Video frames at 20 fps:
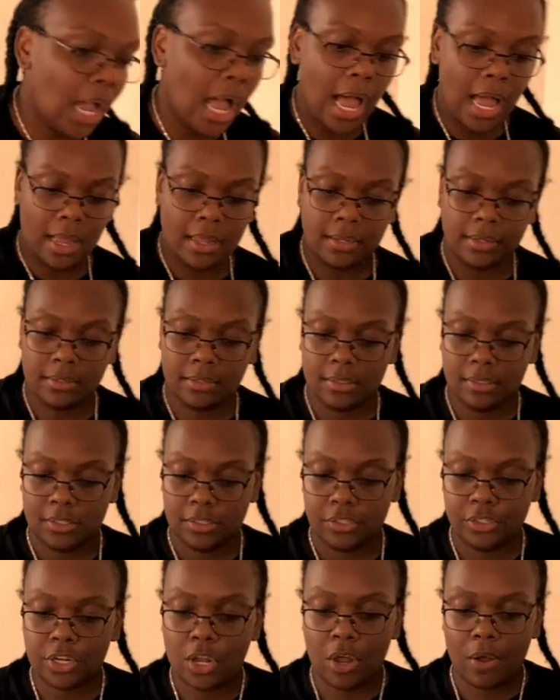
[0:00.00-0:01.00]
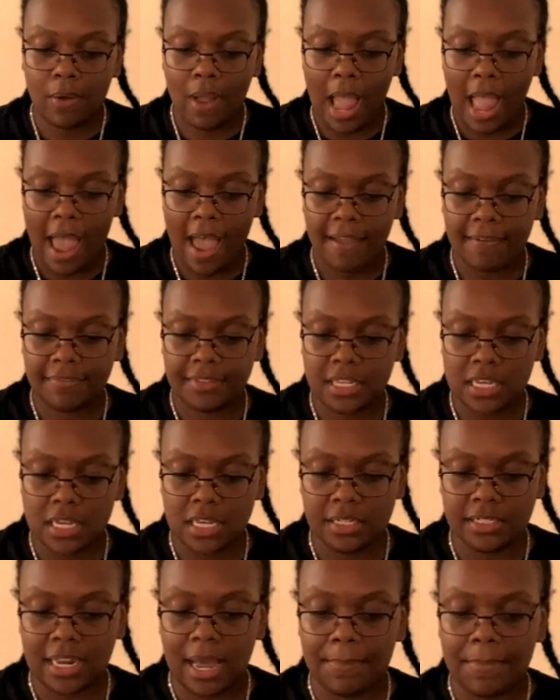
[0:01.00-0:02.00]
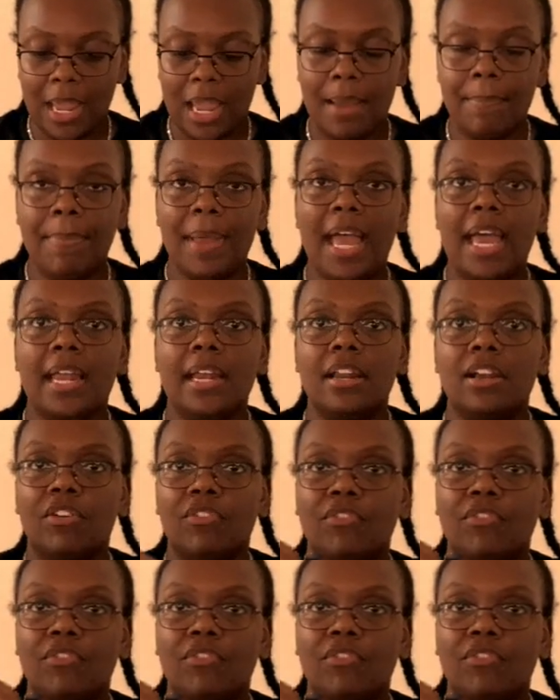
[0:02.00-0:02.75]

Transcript: Ah, so I have the Damier Ebene